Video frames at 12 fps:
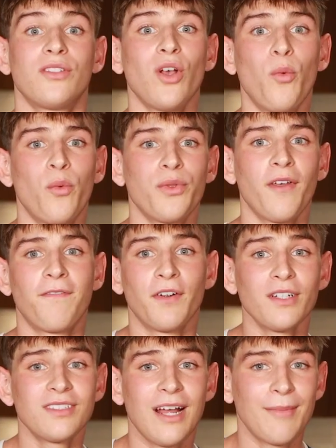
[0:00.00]
So the
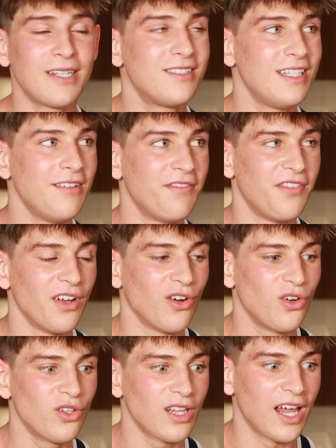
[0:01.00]
first time I see
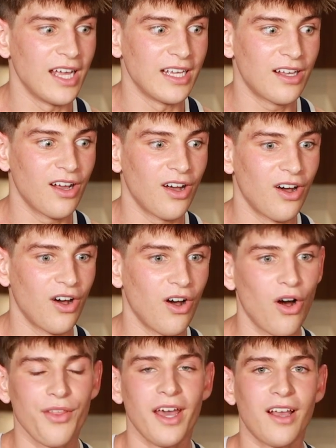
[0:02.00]
Phil, like
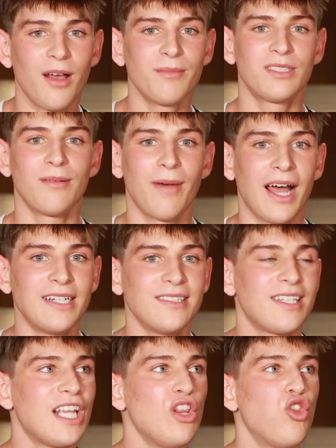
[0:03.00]
all that comes to mind
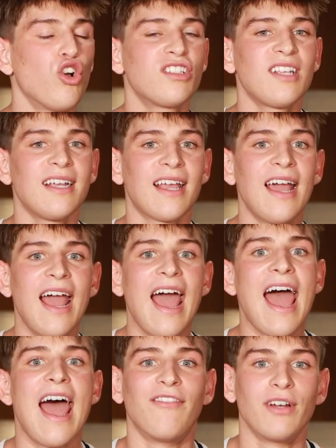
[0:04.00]
is he looks like
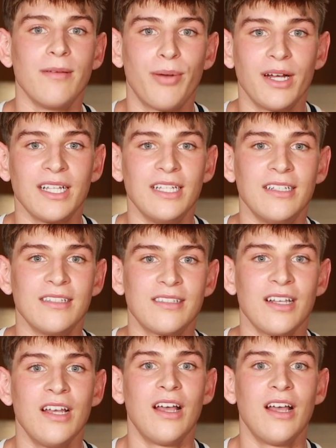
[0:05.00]
everybody's